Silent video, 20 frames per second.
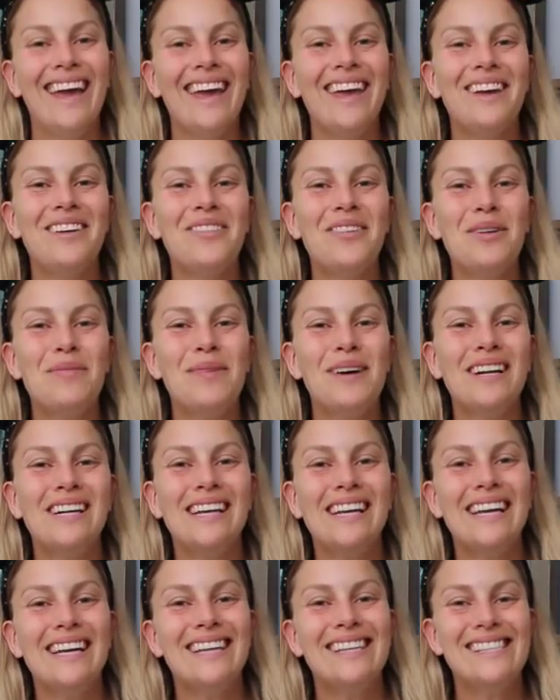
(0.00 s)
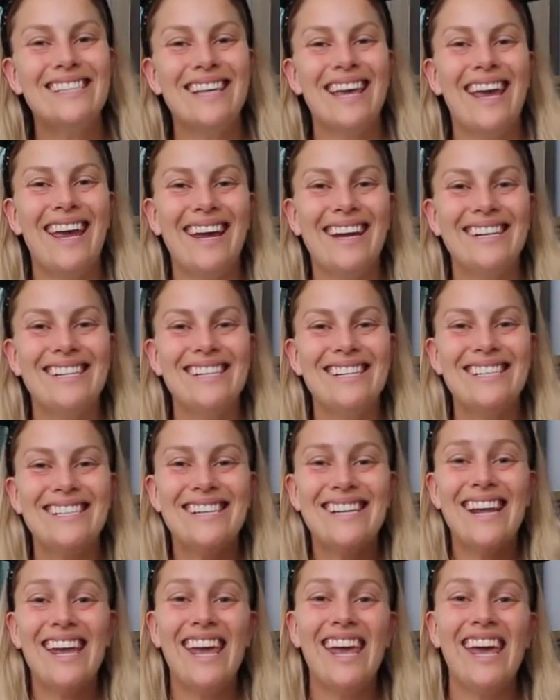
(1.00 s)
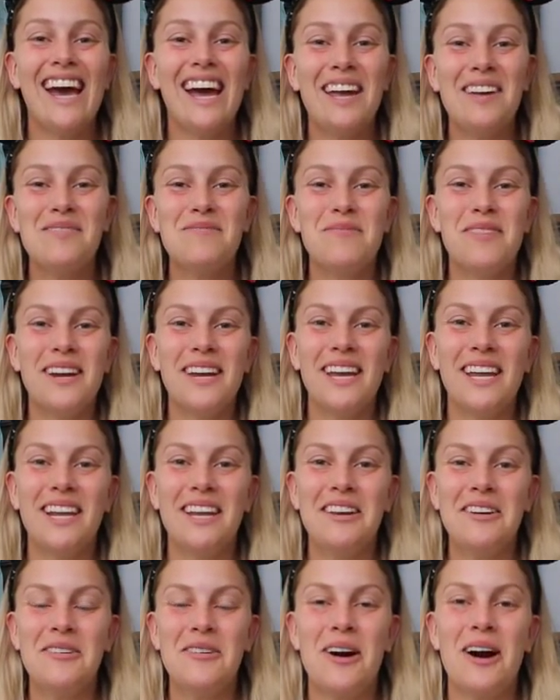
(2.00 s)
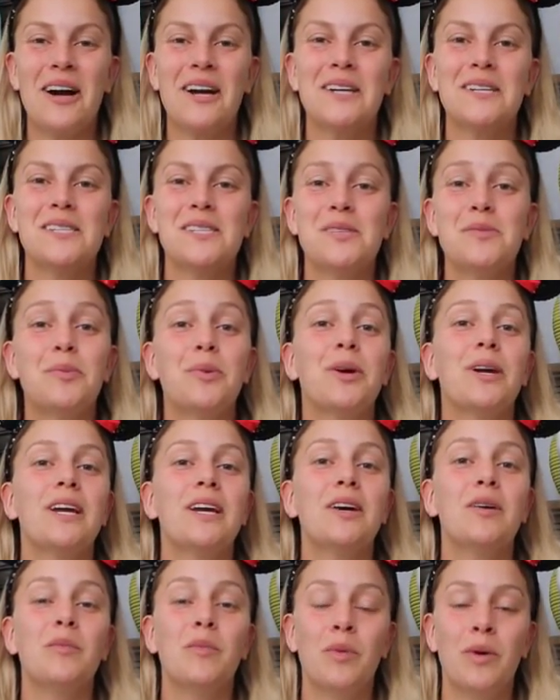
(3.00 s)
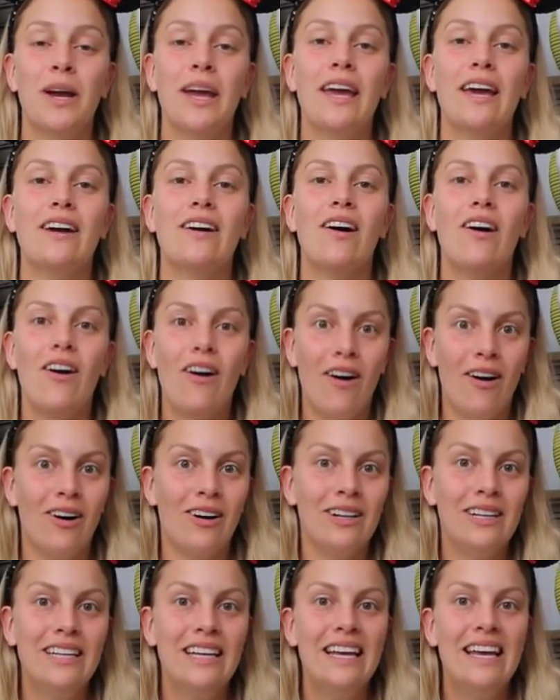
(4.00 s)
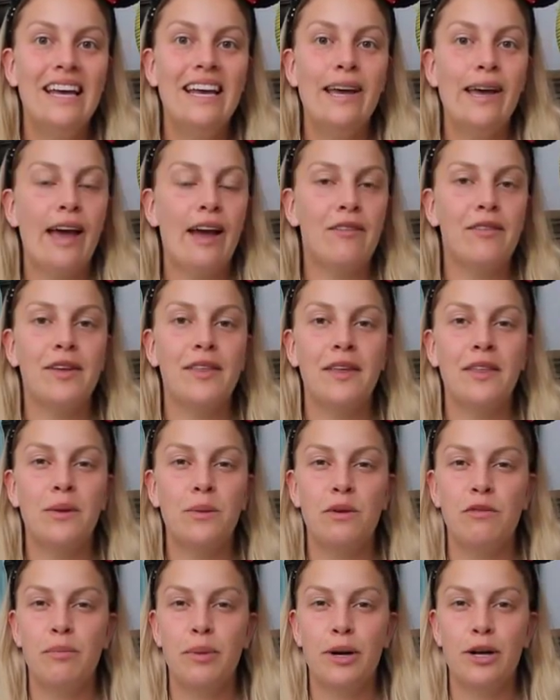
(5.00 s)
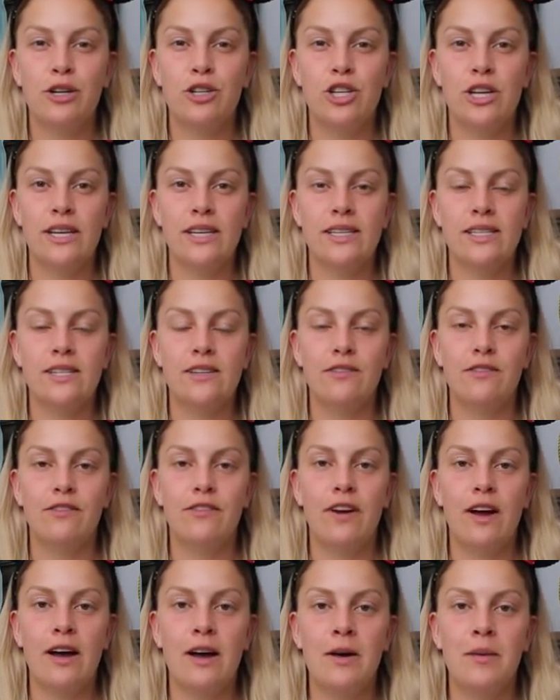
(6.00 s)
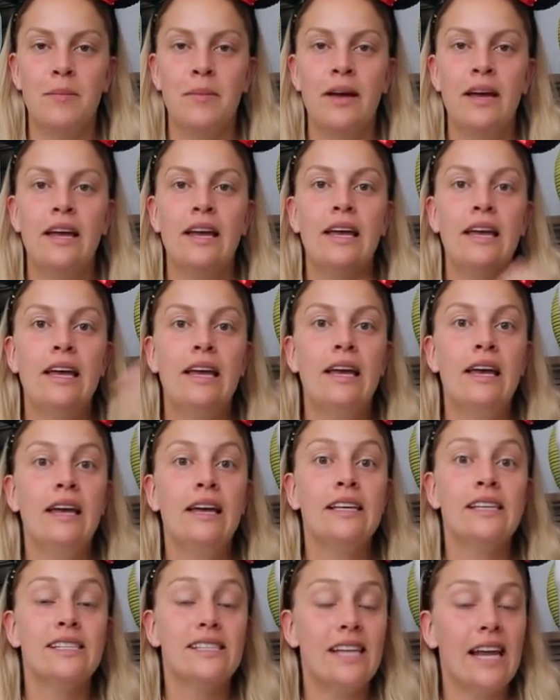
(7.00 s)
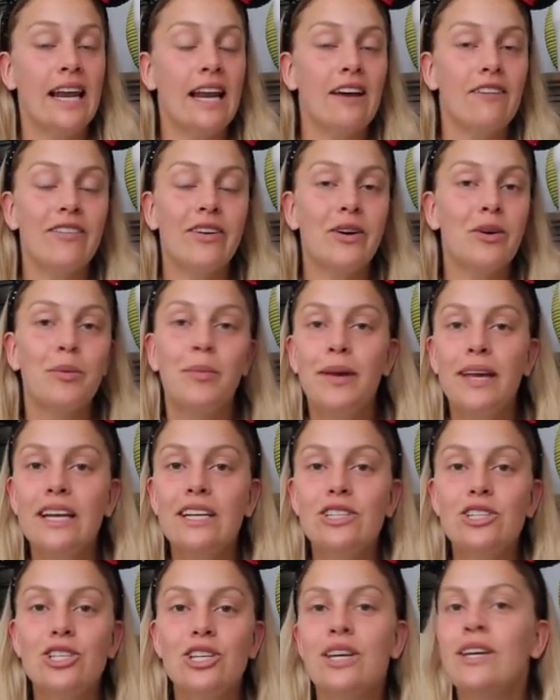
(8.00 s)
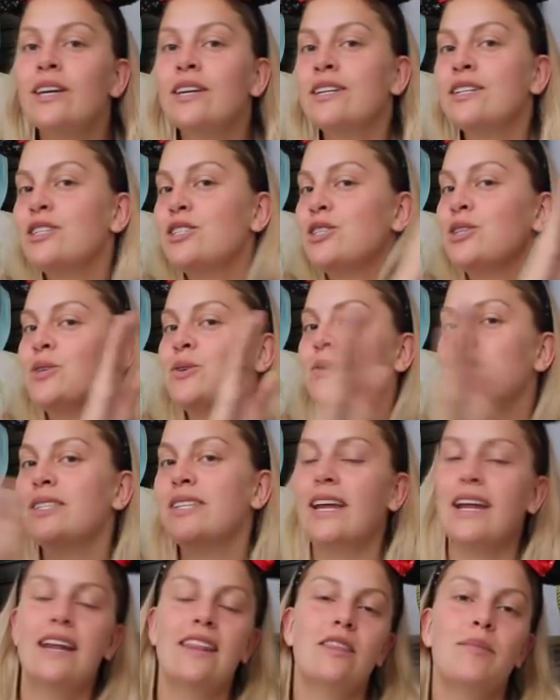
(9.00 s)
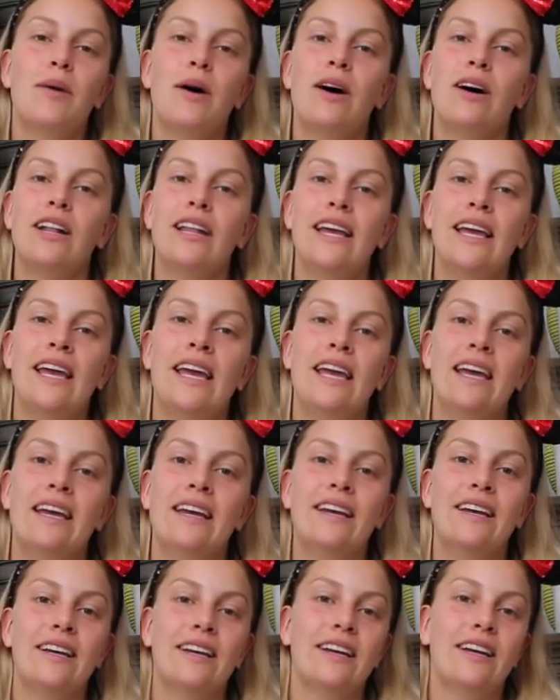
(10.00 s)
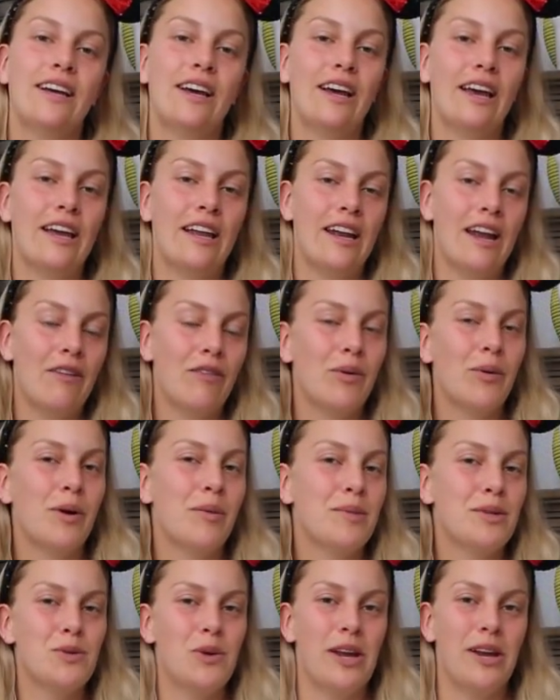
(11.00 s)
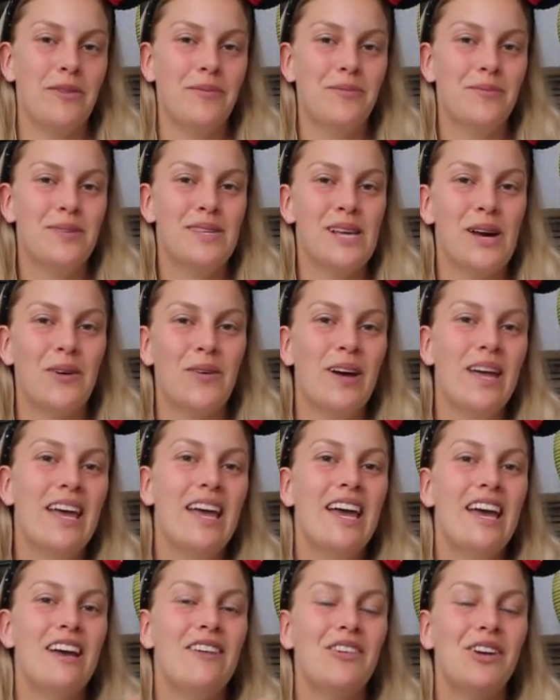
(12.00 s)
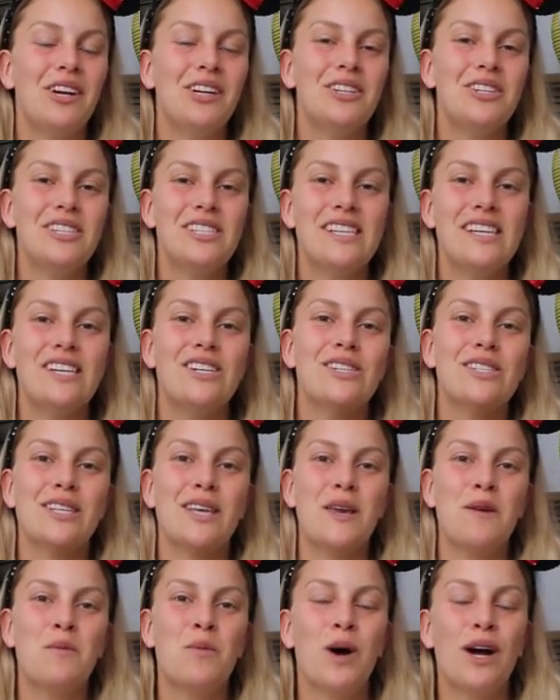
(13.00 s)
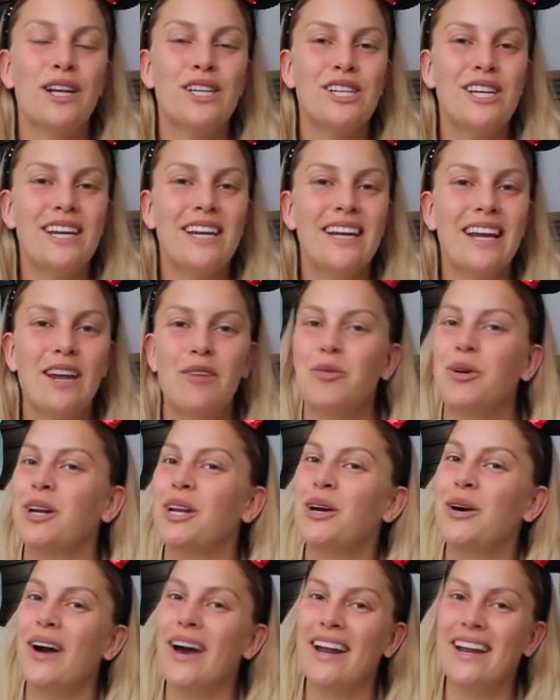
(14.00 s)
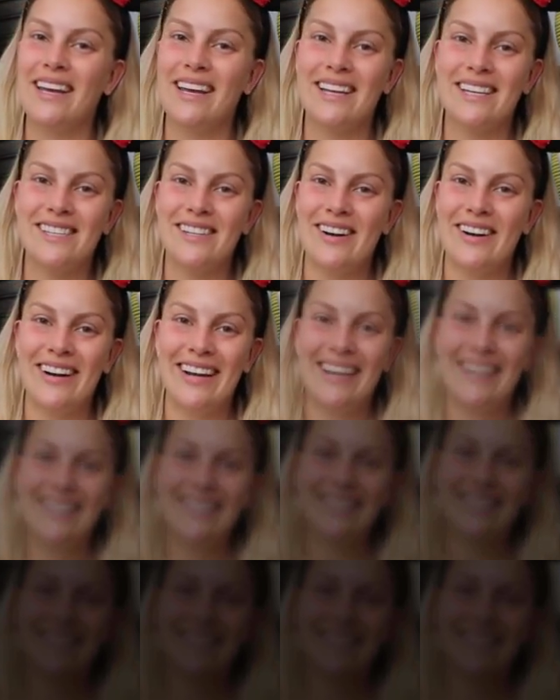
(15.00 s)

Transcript: Hey everybody, it's Kate. Today I am bringing you our spring break haul. Everything that we purchased from staying at Vero Beach to staying at the Poly and everywhere in between. So if you're interested, just keep watching and we're going to go ahead and get started.